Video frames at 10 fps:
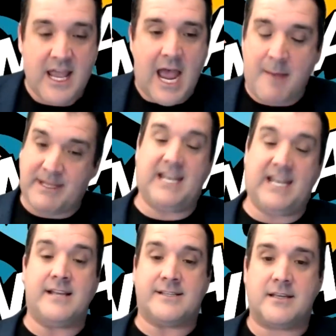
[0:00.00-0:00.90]
I mean, it
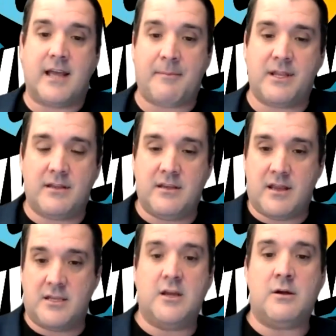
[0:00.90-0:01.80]
is. I mean, and,
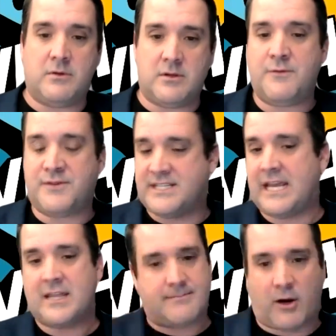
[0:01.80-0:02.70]
and you you've
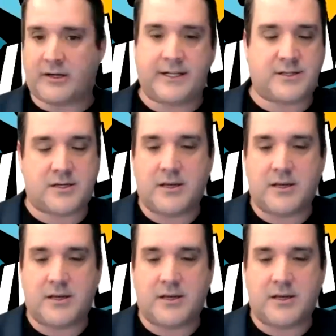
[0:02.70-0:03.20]
seen the markets.